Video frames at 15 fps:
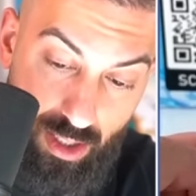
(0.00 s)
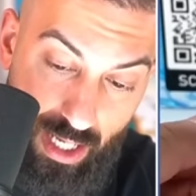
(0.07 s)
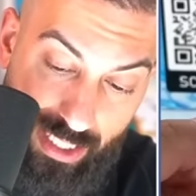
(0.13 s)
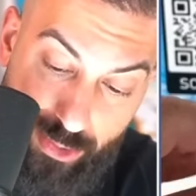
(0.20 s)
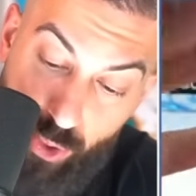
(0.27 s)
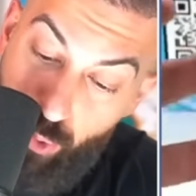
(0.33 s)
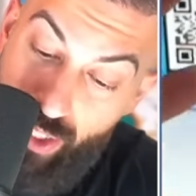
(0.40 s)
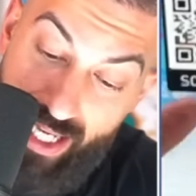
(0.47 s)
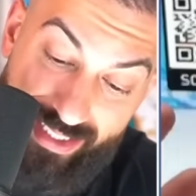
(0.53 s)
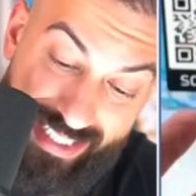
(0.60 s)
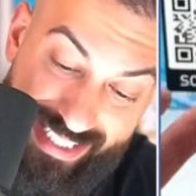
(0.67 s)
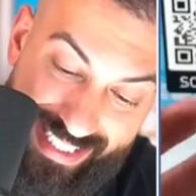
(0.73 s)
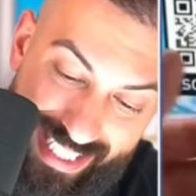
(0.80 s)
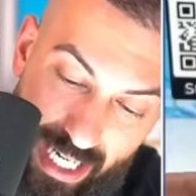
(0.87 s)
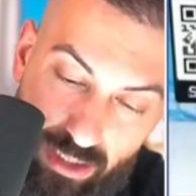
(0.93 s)
It's two
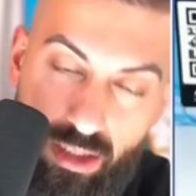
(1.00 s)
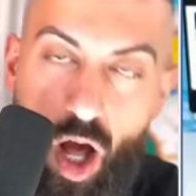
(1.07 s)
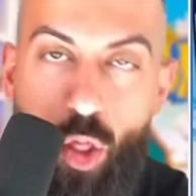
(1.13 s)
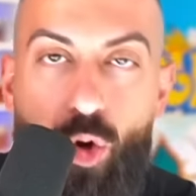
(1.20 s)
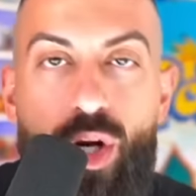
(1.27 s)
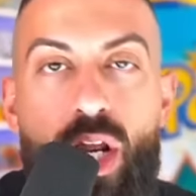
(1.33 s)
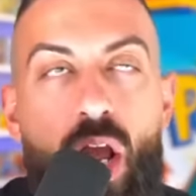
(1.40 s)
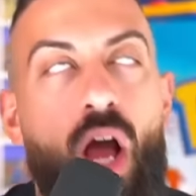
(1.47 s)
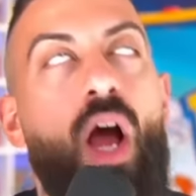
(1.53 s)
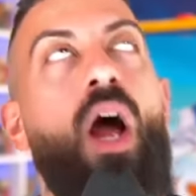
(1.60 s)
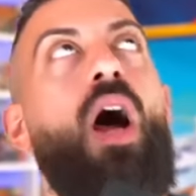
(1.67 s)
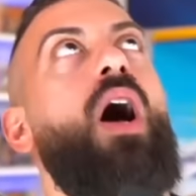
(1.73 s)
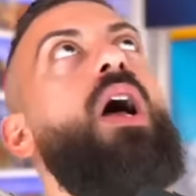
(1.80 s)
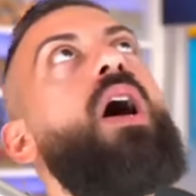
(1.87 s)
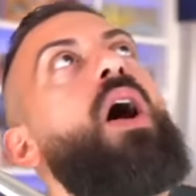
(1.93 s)
thousand six. Another e
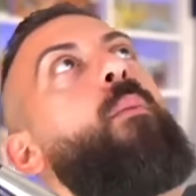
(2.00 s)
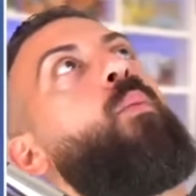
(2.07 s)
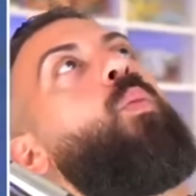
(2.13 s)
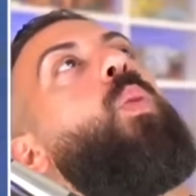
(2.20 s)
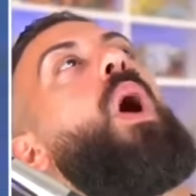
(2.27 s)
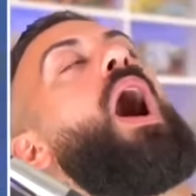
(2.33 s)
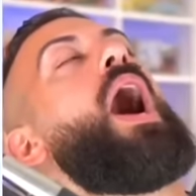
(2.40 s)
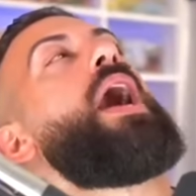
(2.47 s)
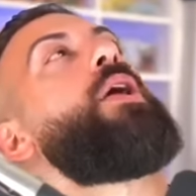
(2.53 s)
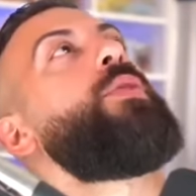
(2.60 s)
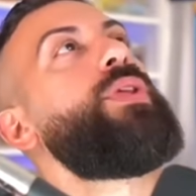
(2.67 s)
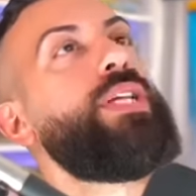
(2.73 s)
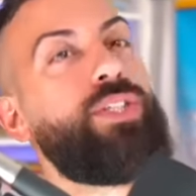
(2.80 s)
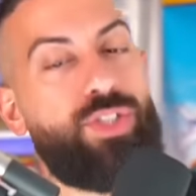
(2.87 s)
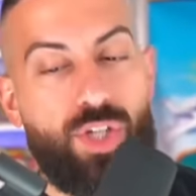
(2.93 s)
why are
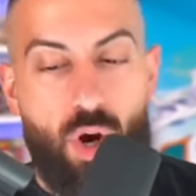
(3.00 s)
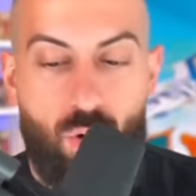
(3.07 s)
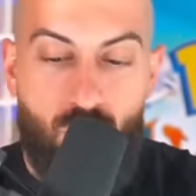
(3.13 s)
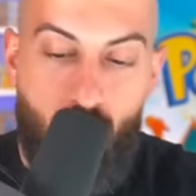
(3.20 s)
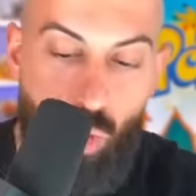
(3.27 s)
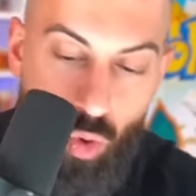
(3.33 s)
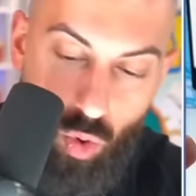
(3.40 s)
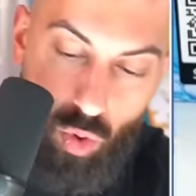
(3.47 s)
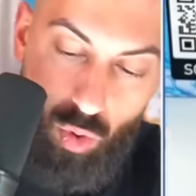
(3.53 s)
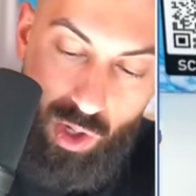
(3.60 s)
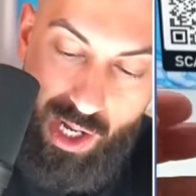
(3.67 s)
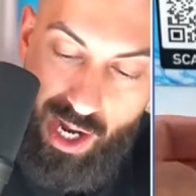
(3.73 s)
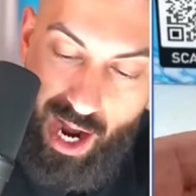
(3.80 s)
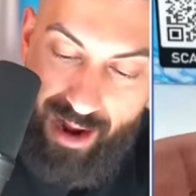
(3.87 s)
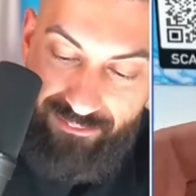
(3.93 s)
these so cool?
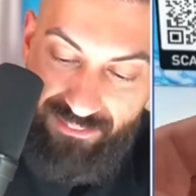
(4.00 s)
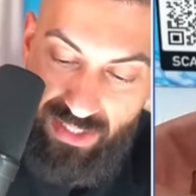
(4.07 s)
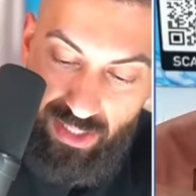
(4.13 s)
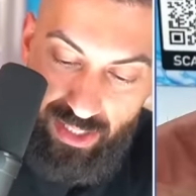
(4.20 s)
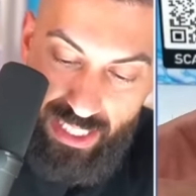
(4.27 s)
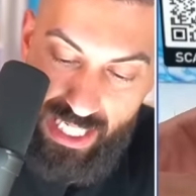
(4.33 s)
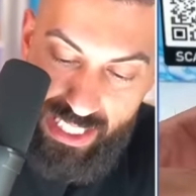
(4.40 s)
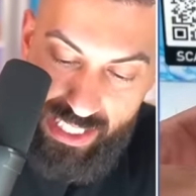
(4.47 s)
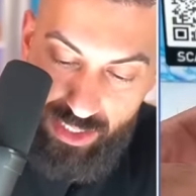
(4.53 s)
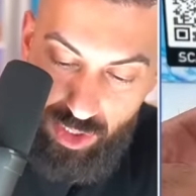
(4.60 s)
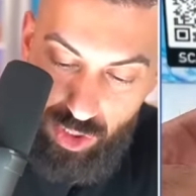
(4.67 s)
I feel like I need